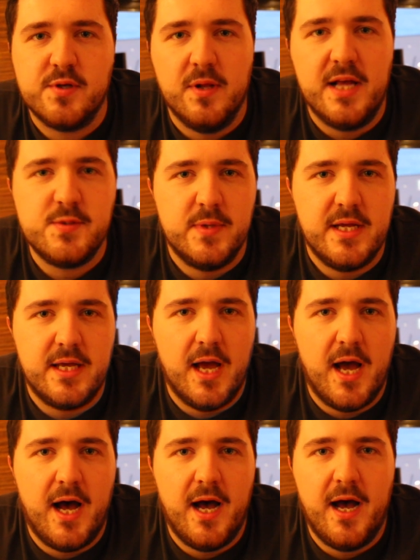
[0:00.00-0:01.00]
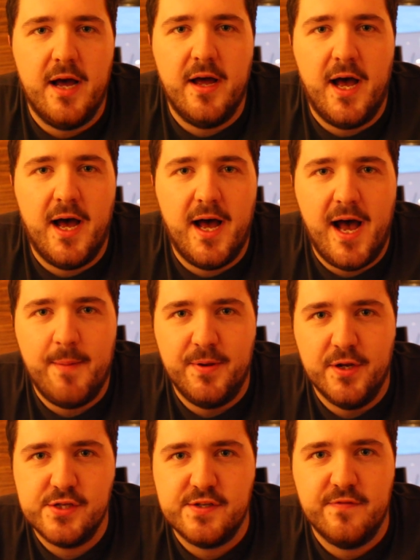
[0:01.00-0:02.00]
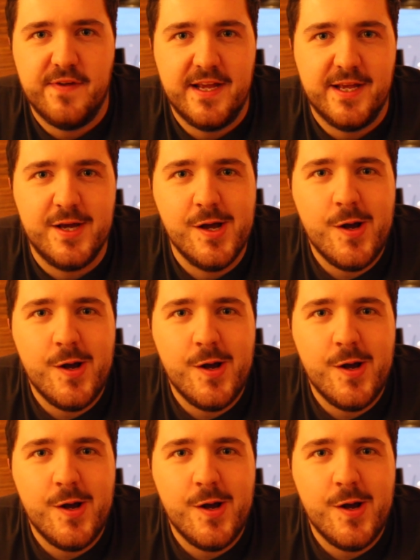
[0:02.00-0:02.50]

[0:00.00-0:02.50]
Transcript: So last week our, our happiness thing